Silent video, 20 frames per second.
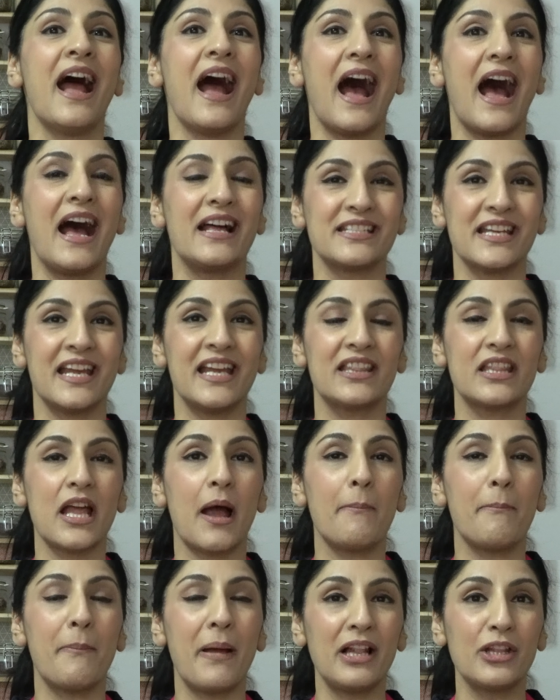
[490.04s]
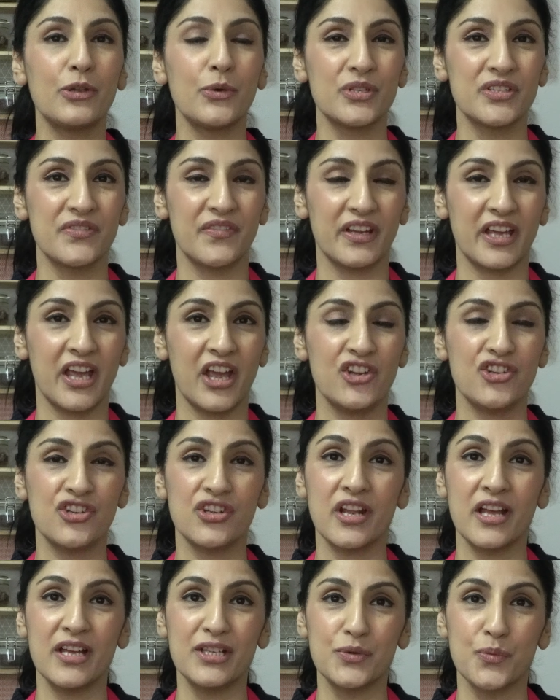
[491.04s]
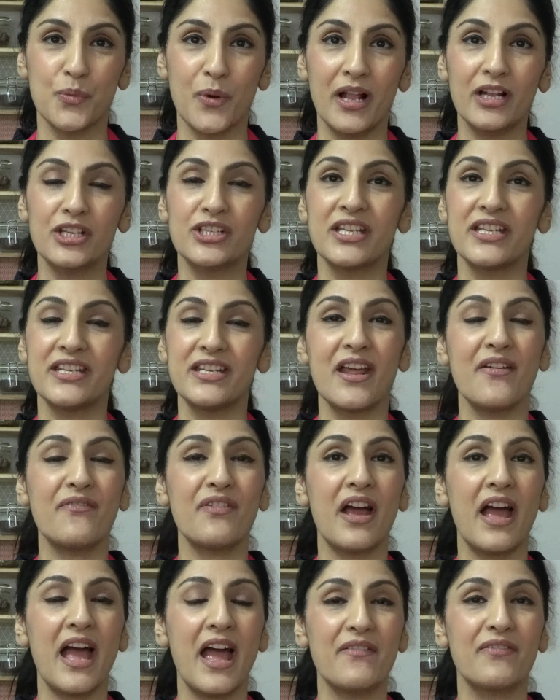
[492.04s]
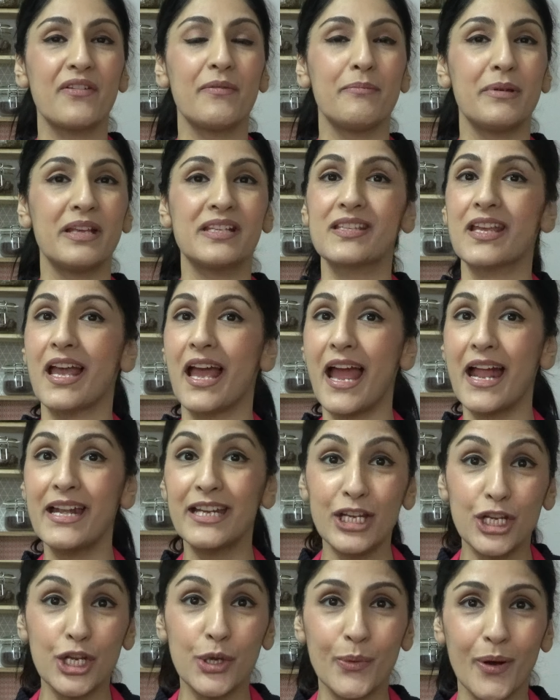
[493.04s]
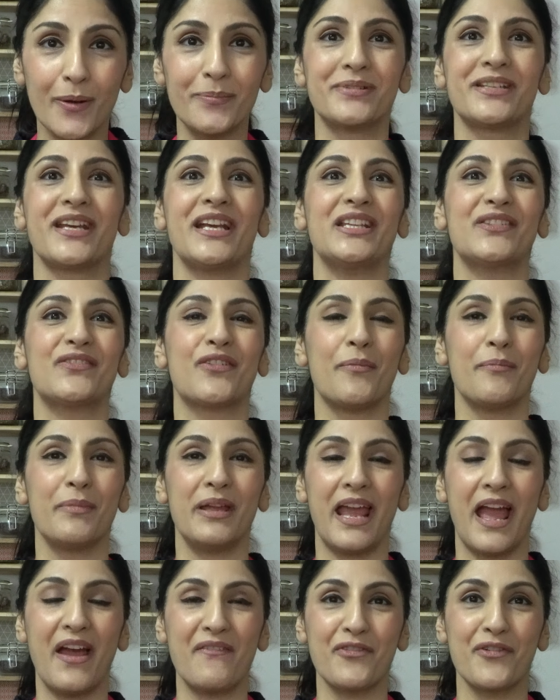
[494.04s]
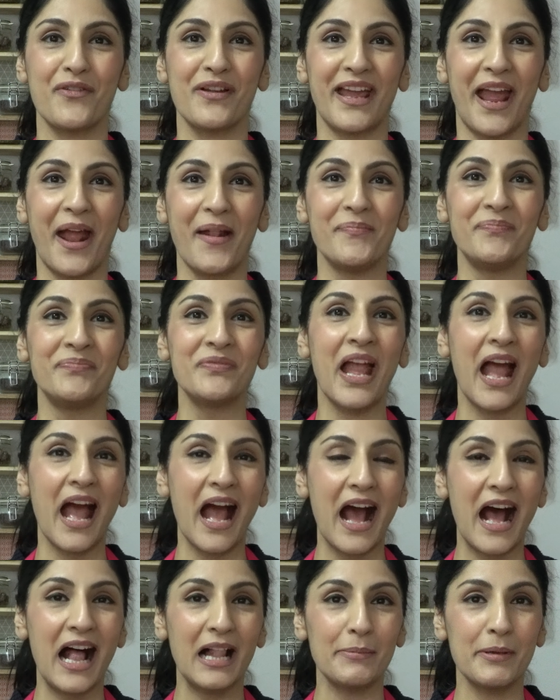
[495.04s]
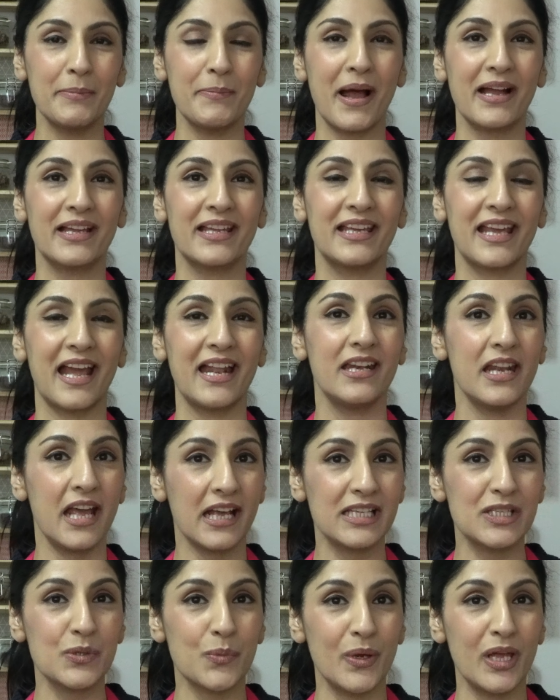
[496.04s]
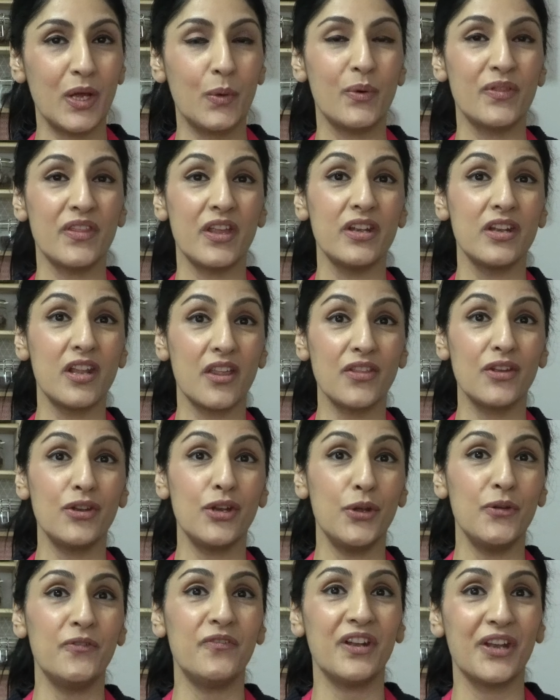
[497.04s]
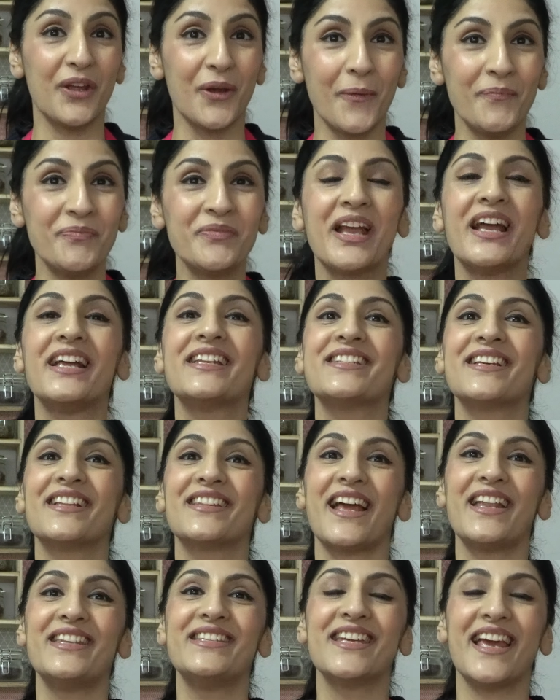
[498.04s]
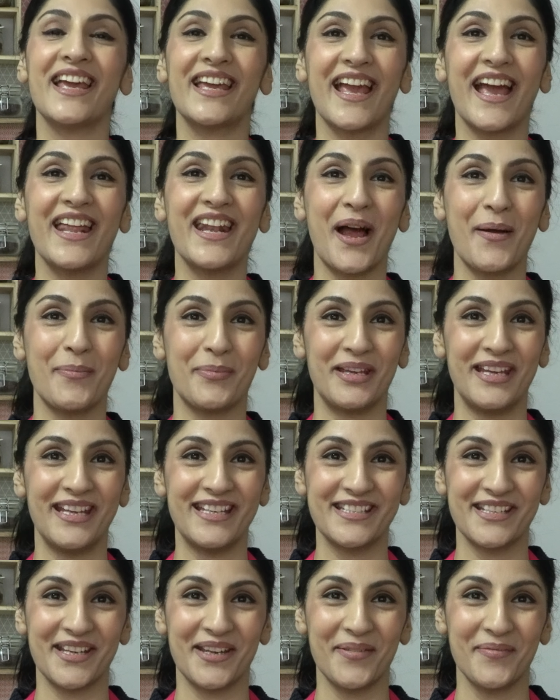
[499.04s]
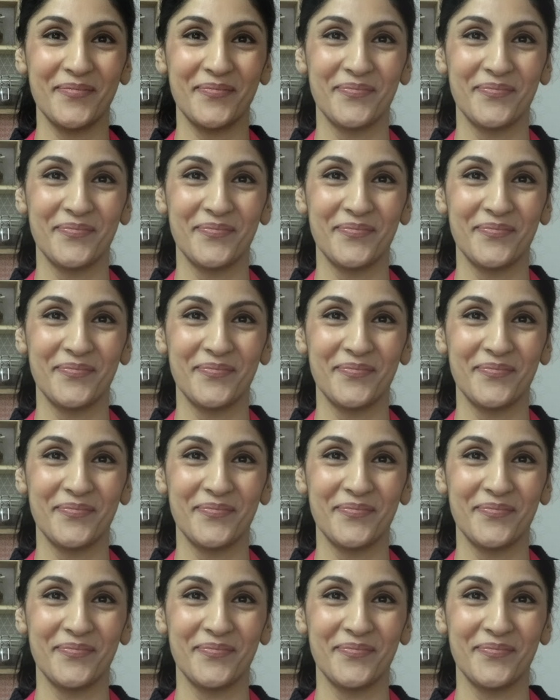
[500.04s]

and hit that bell notification as well to never ever miss any new updates from me ever again. I'll be back again next week with another new video. Till then, take care and happy eating.